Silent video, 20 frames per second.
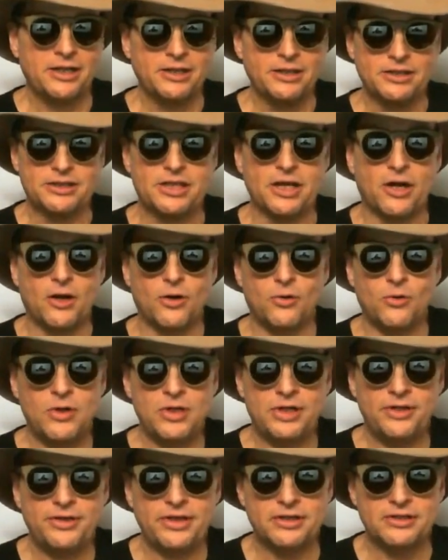So
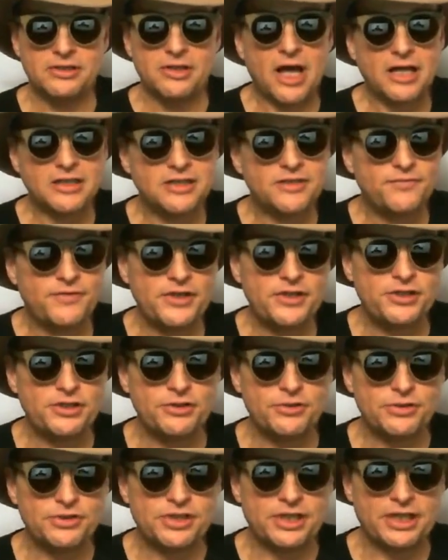there's lots of
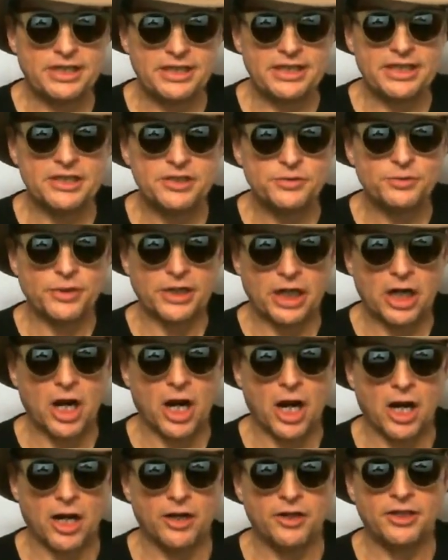issues in this
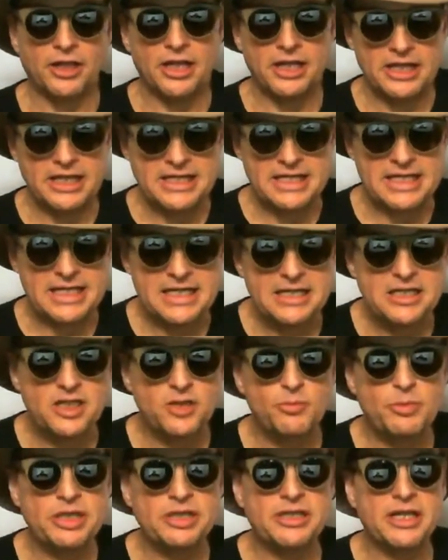regard that need
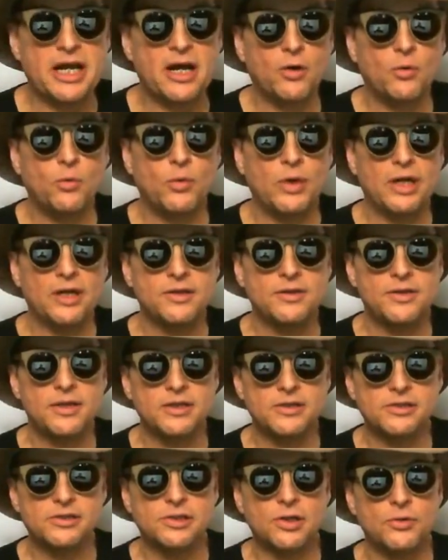to be dealt with
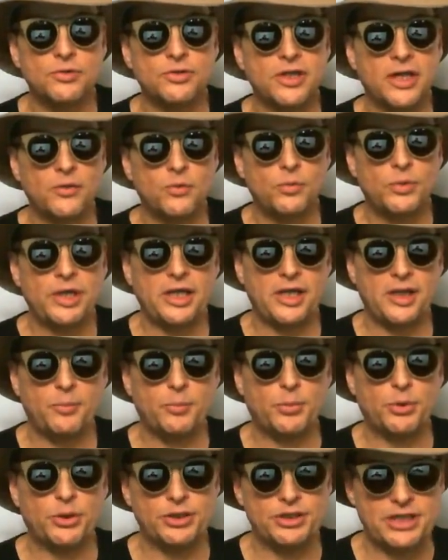so that
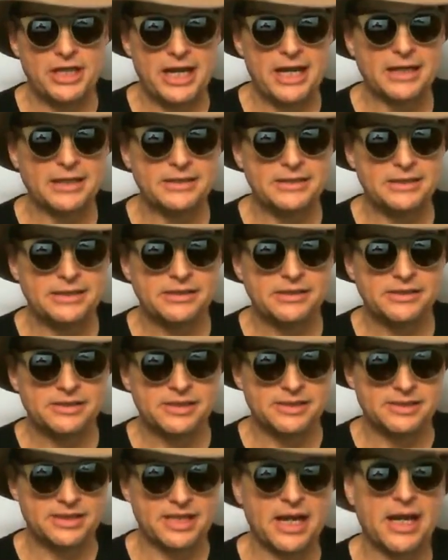we protect
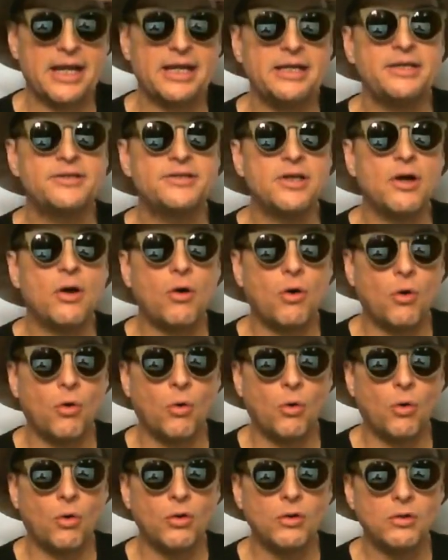society as a
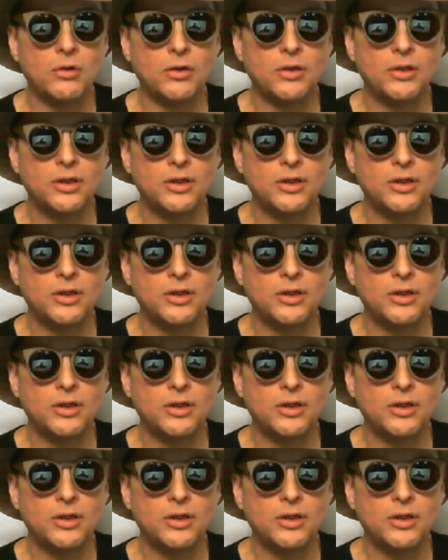whole